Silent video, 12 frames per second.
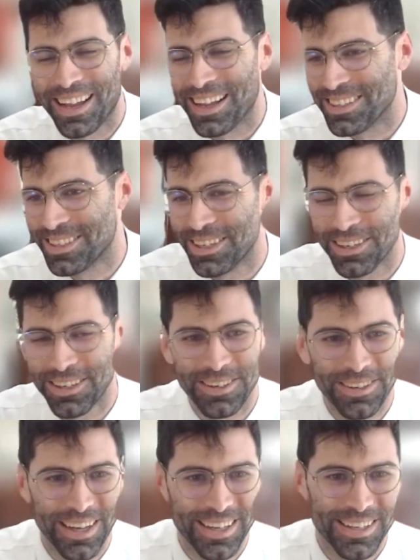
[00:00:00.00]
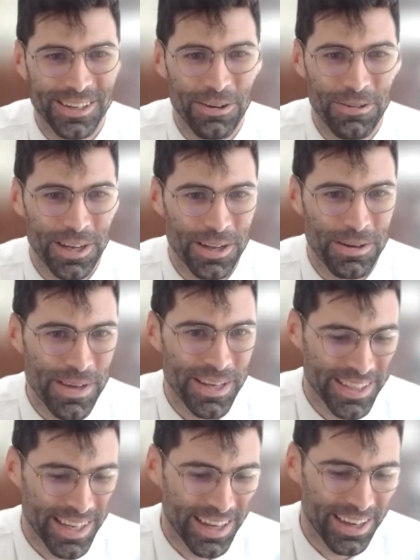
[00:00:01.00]
So I don't want you to
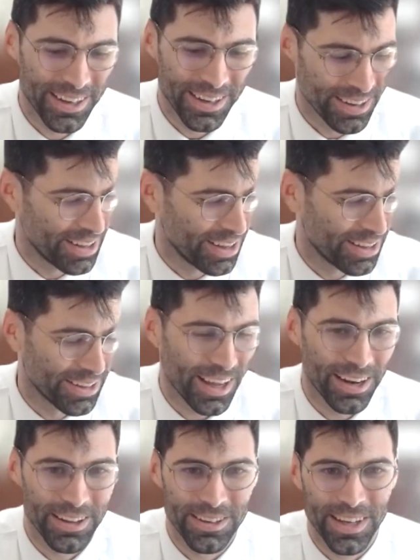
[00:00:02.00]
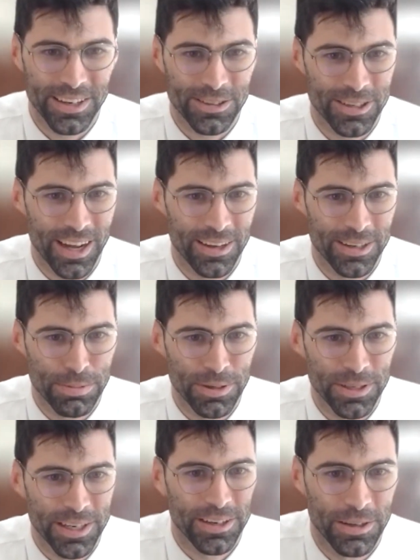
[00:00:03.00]
miss out on kind of those extra dollars,
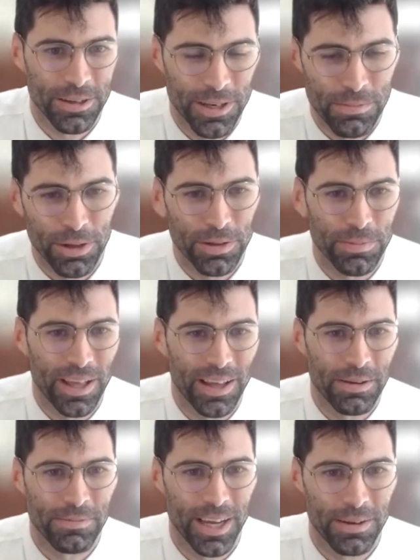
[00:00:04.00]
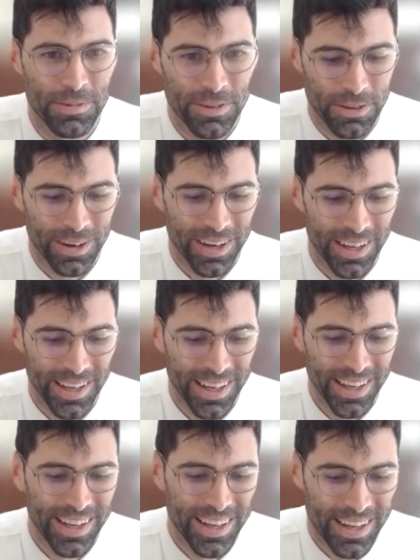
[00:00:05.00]
particularly when you multiply them times 3.
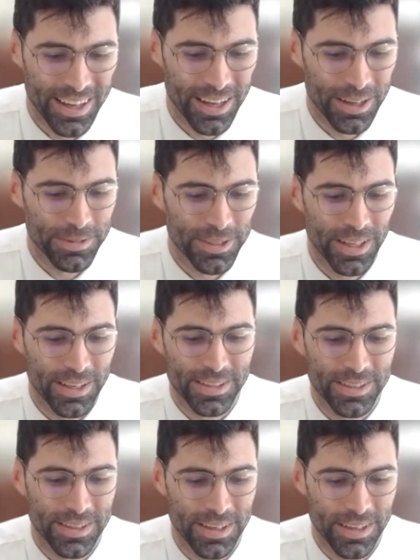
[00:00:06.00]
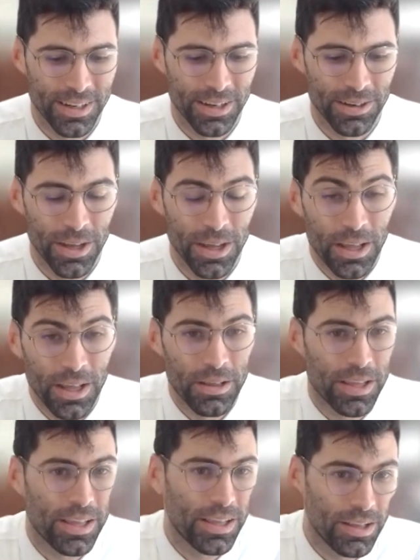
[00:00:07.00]
So that's,
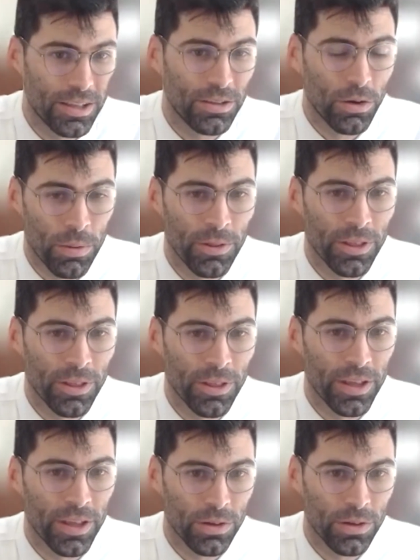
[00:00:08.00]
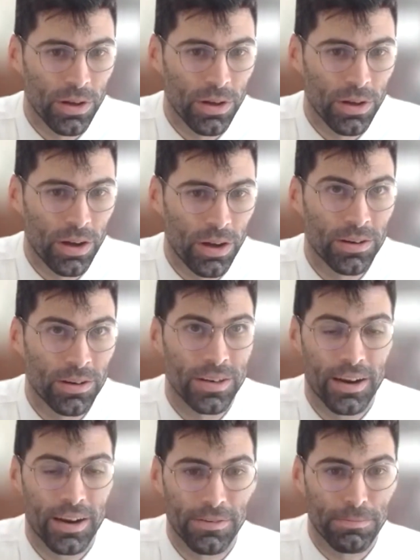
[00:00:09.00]
normally our
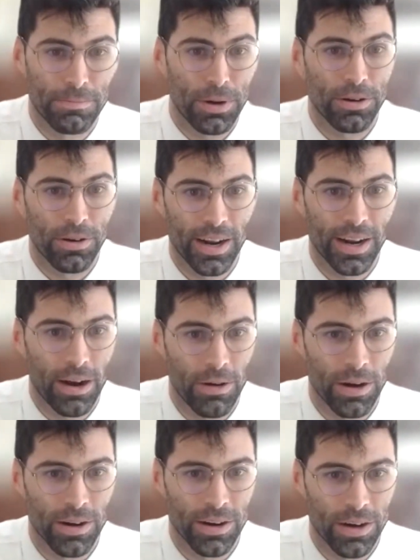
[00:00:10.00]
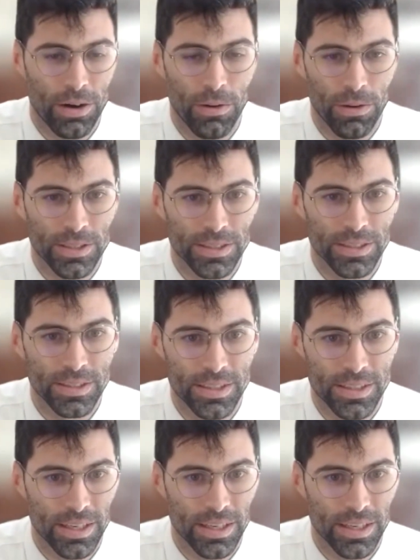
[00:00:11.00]
kind of per credit hour course is